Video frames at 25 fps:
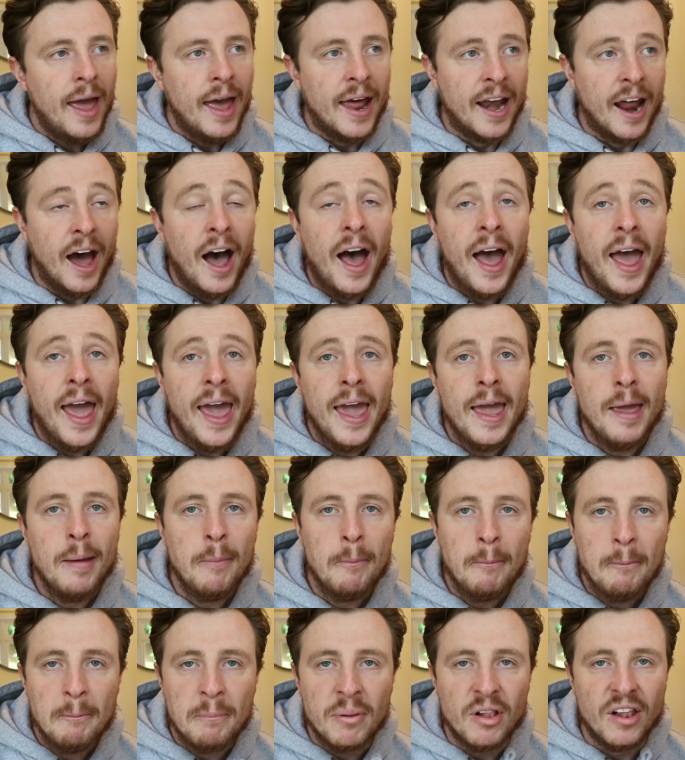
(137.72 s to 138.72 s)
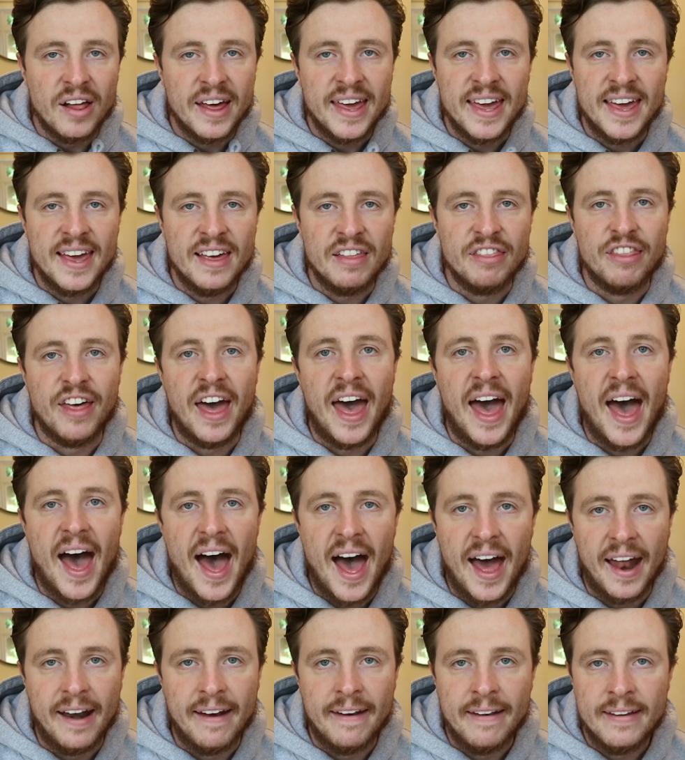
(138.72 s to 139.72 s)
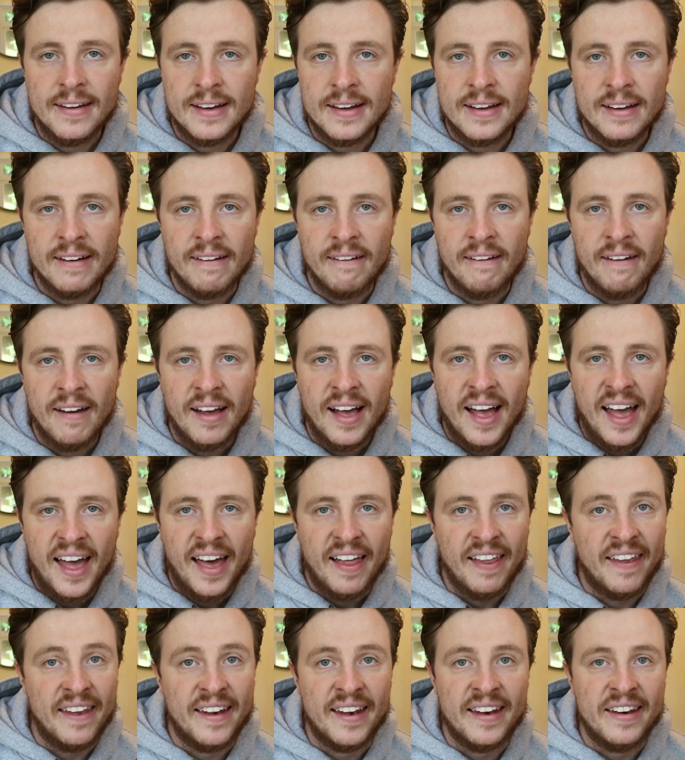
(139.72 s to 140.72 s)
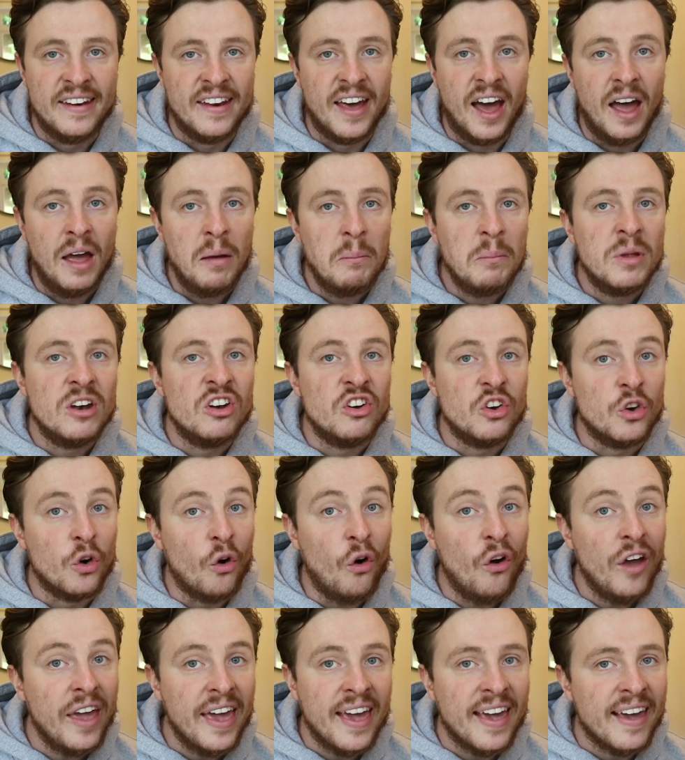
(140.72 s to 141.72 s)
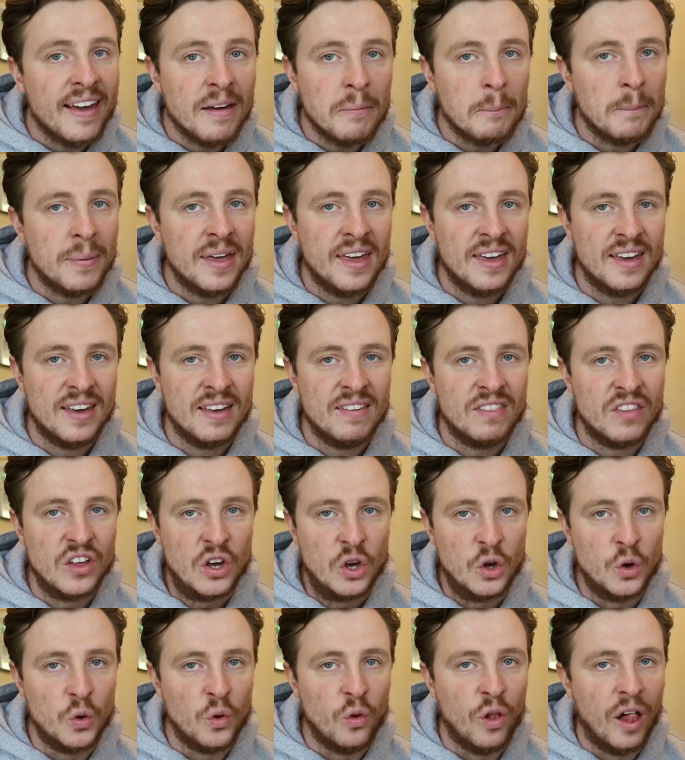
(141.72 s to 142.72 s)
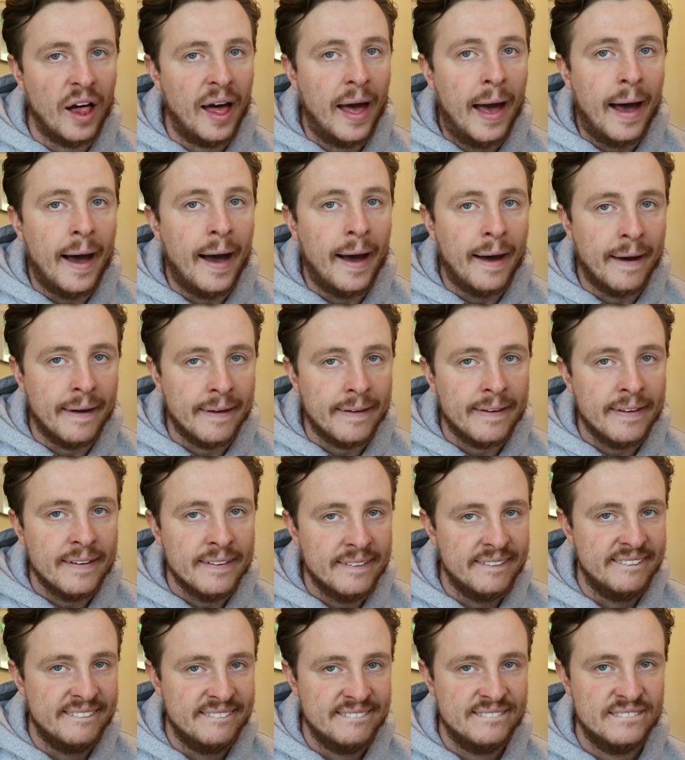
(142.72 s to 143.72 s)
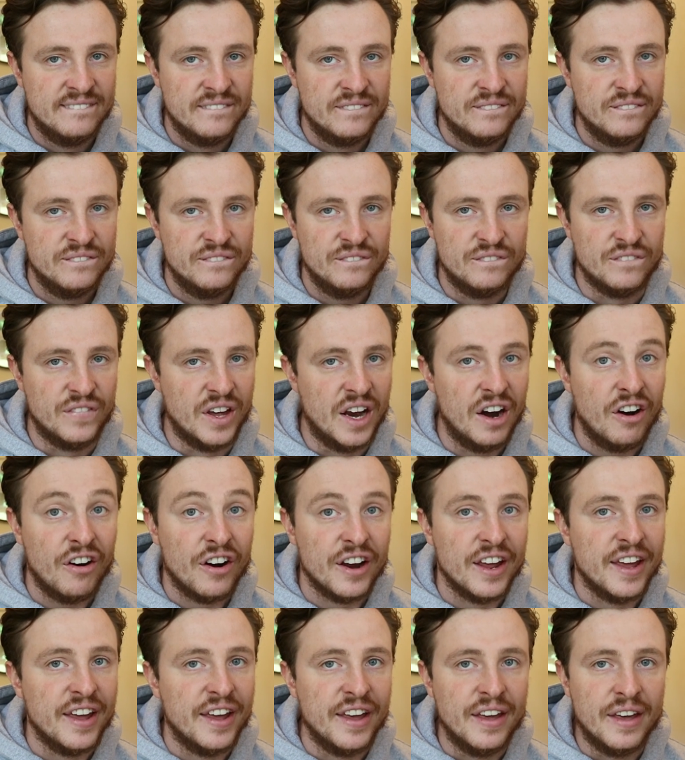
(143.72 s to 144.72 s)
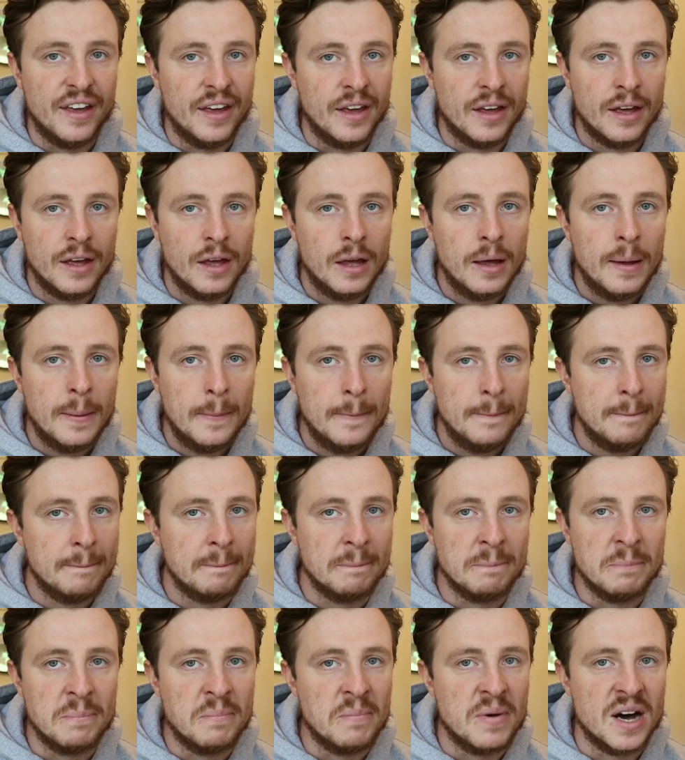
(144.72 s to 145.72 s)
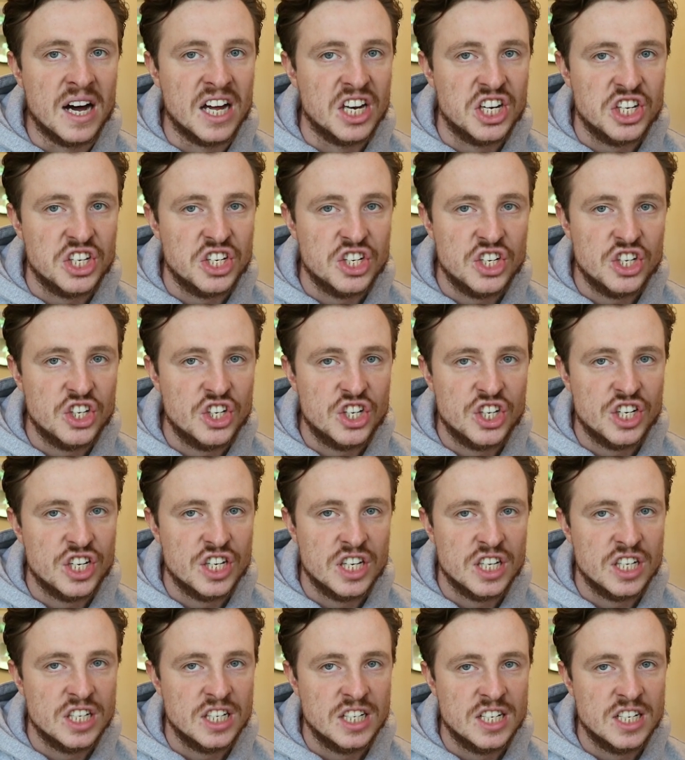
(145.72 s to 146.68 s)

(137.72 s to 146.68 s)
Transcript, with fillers: And I'm playing that. And I'm enjoying being in the gulag. Very much.